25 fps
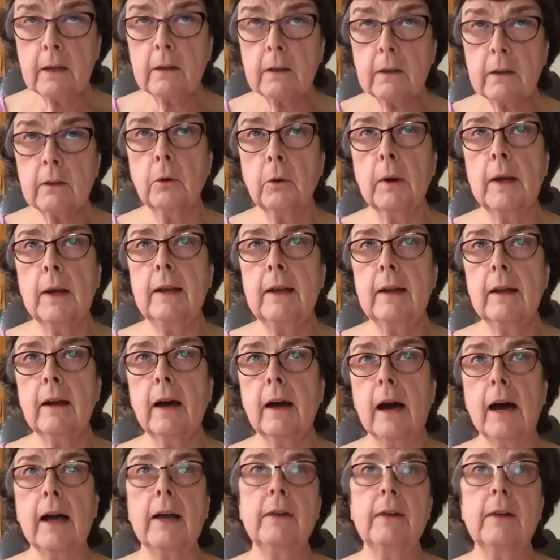The way
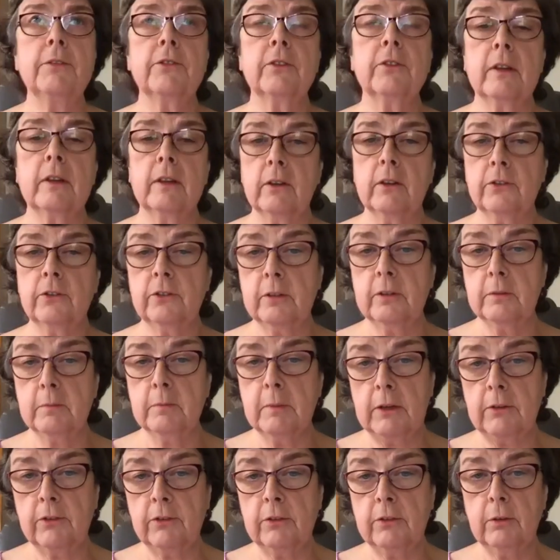I've said this to my
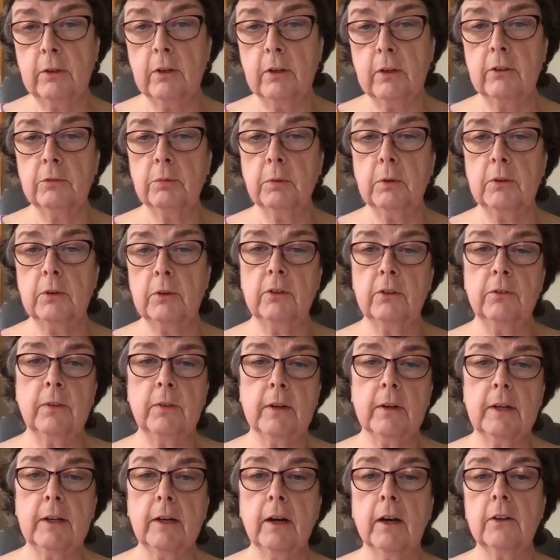students, which is
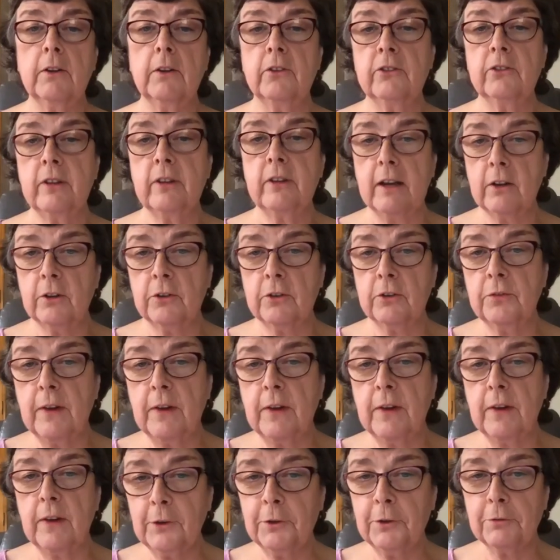very
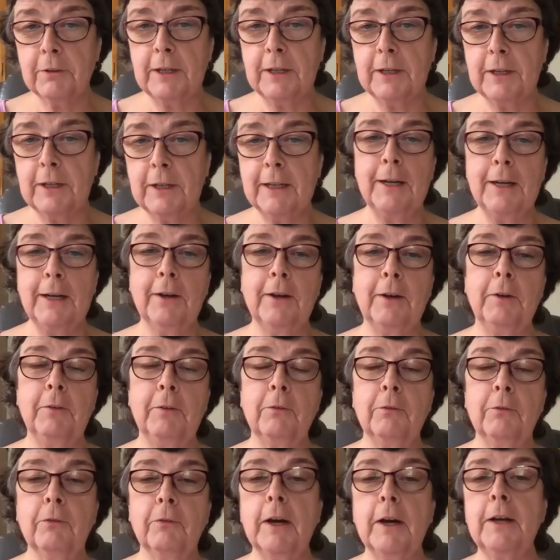unsatisfactory, and I
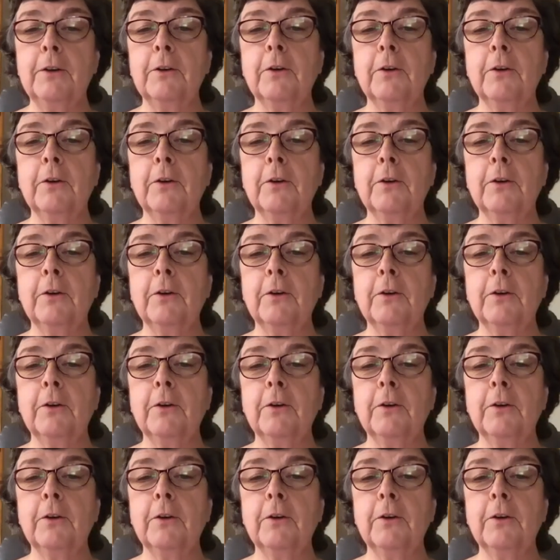invite